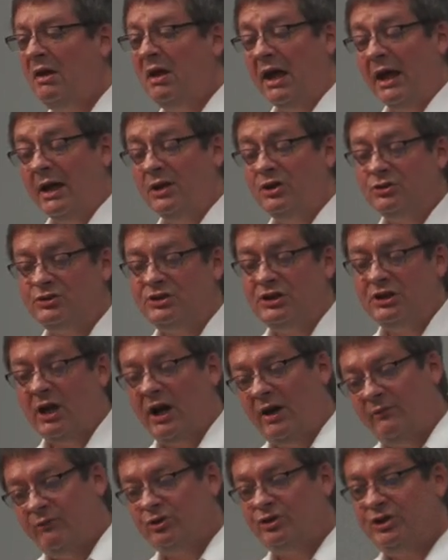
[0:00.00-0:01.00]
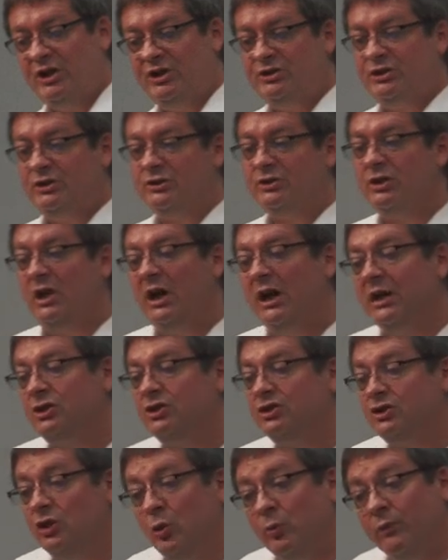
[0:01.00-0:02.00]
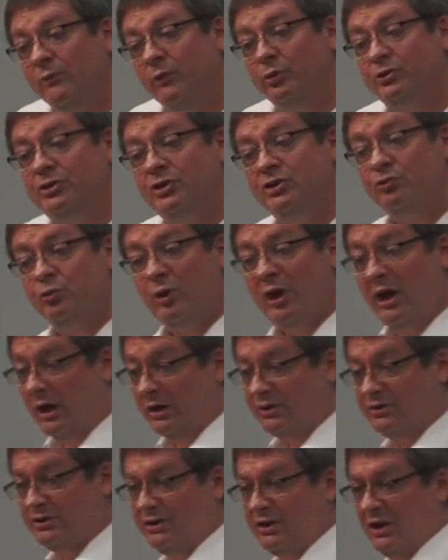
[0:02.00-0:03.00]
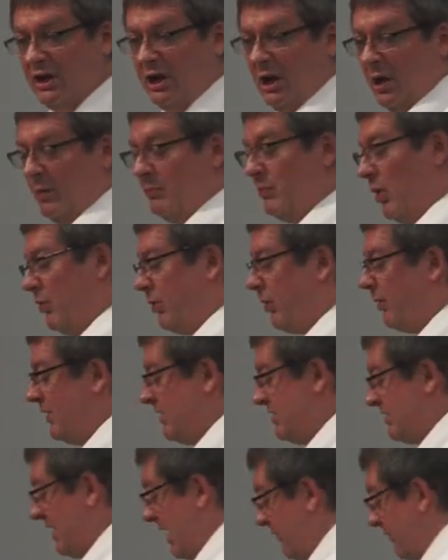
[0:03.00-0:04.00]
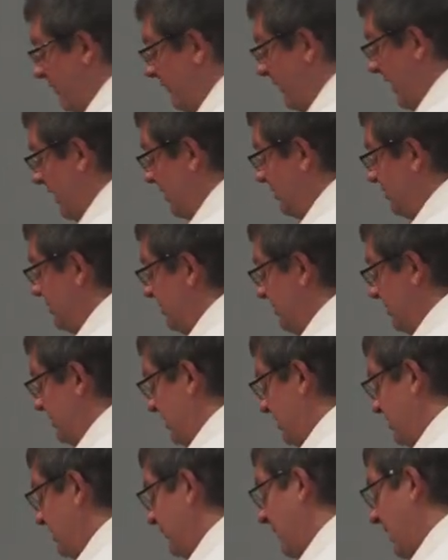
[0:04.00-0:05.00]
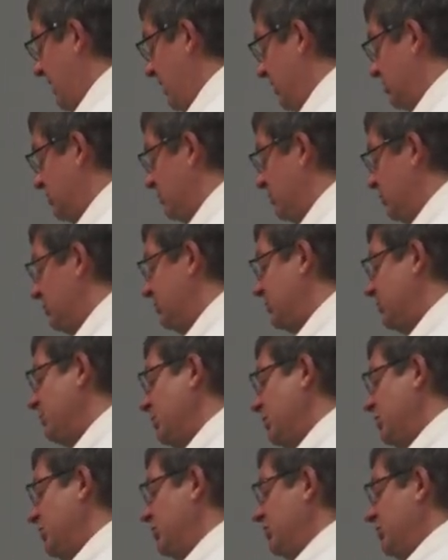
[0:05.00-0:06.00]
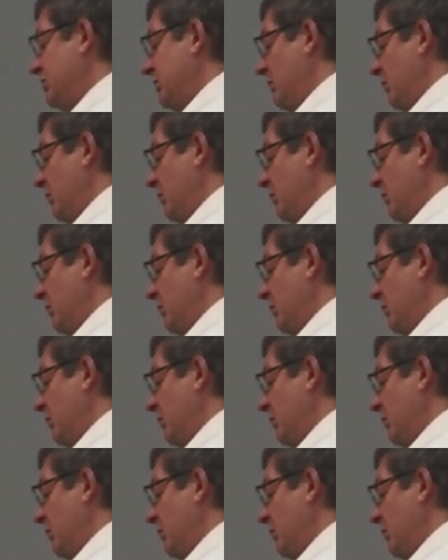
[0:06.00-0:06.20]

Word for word: And you see conversations like SOAP versus REST. Both of these have advantages and disadvantages, but